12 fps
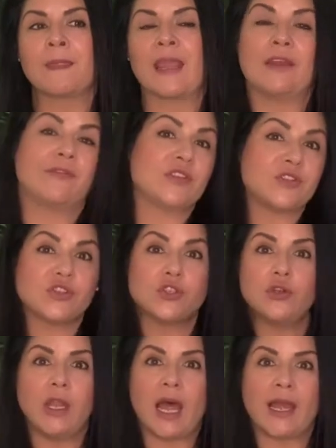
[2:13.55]
If it's
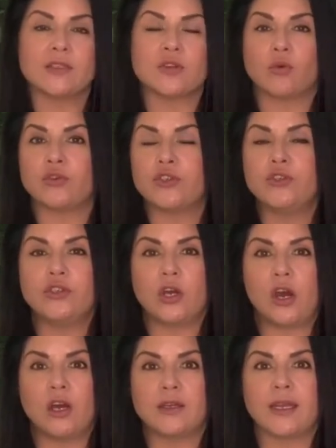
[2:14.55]
too light or too
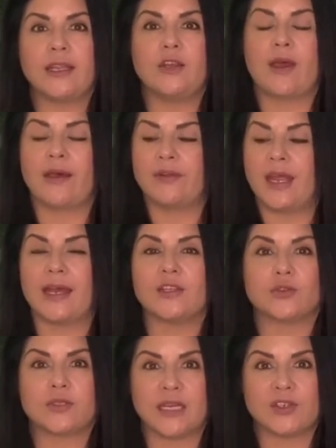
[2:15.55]
dark and you haven't had
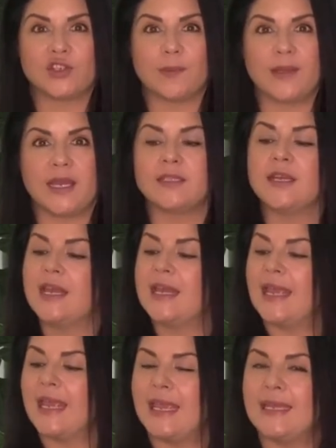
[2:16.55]
your touch-up yet,
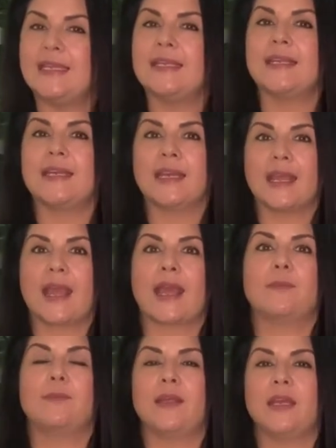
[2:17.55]
anything
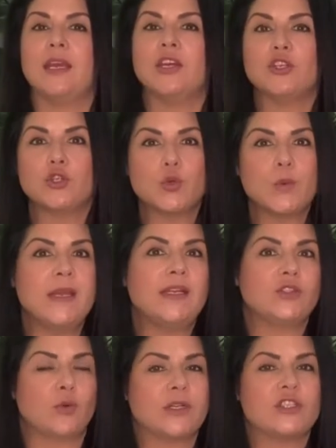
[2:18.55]
can be
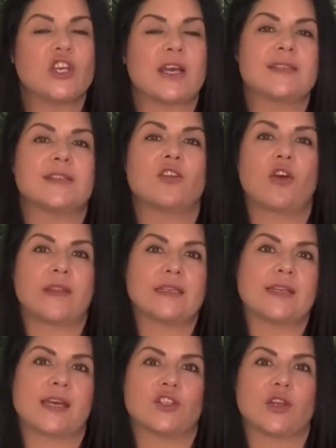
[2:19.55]
tweaked or adjusted on the
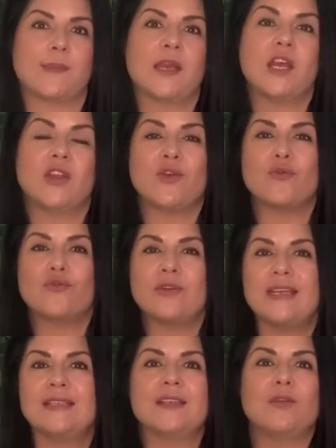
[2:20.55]
touch-up. The
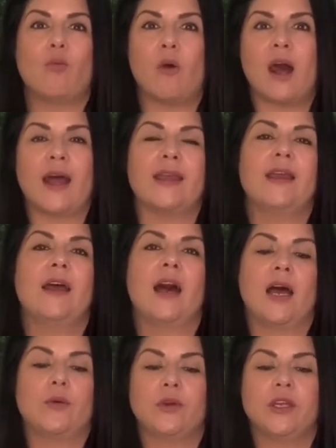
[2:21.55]
reason why
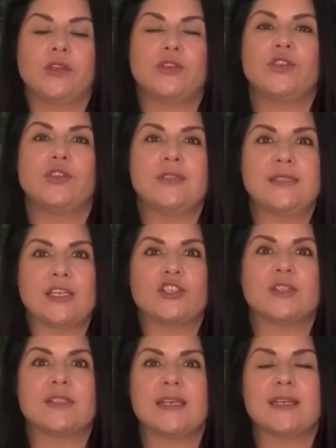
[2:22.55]
I work in 2
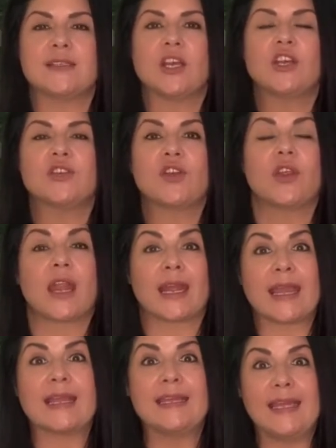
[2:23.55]
sessions is so that I
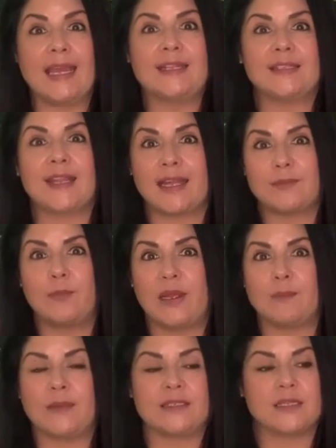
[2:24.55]
can get that
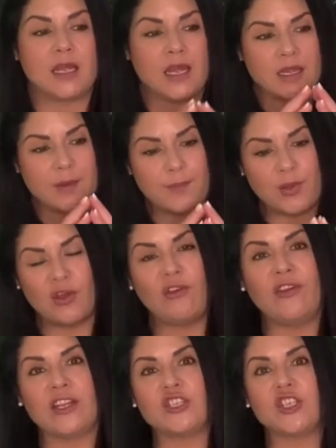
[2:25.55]
pigment, the
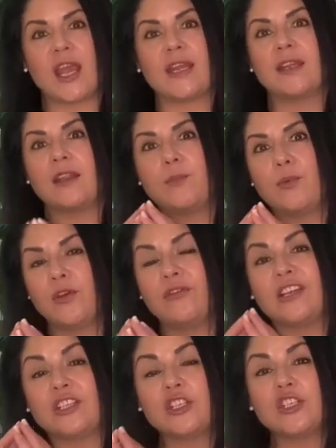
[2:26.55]
perfect shade and the
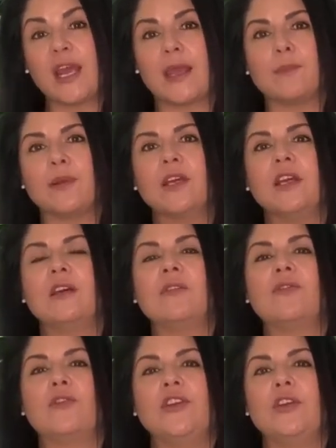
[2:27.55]
perfect shape
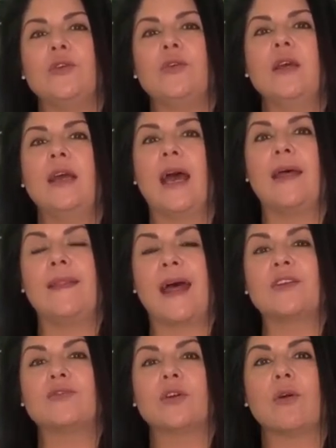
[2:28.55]
for you, and
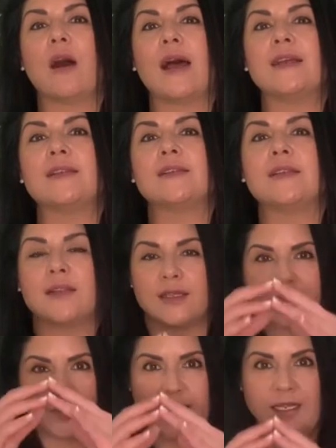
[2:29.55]
that requires the
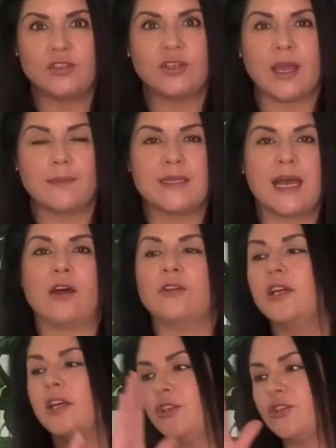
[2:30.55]
swelling to come
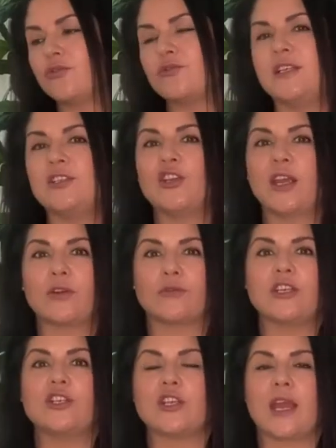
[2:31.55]
down, to recheck,
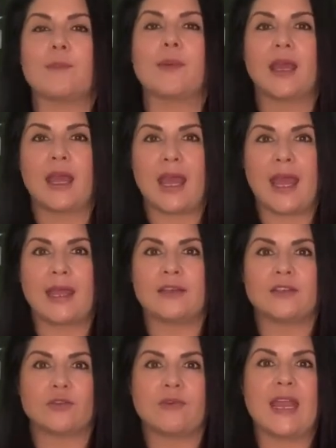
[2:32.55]
reshape,
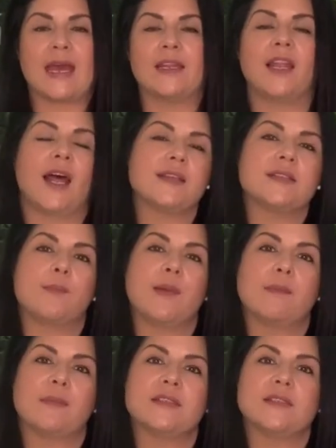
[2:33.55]
and reanalyze the
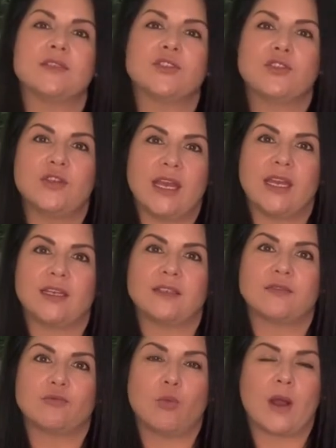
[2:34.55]
pigment to get
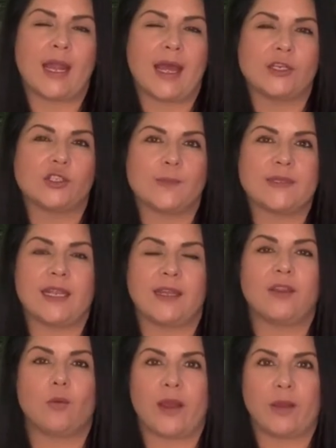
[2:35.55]
it
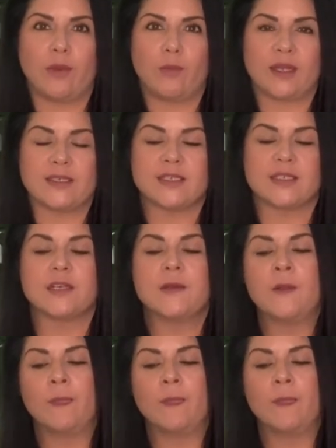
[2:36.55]
100% the way we want it.